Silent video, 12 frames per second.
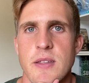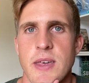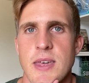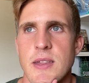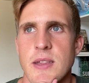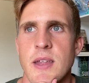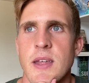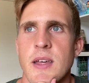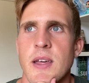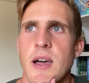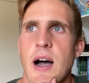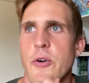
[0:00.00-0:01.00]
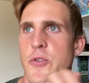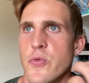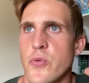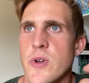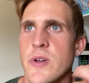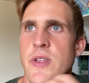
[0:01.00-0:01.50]
Like, I was
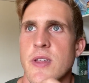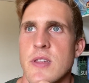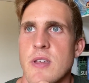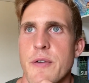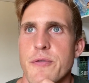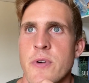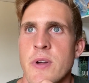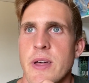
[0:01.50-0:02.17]
really suffering,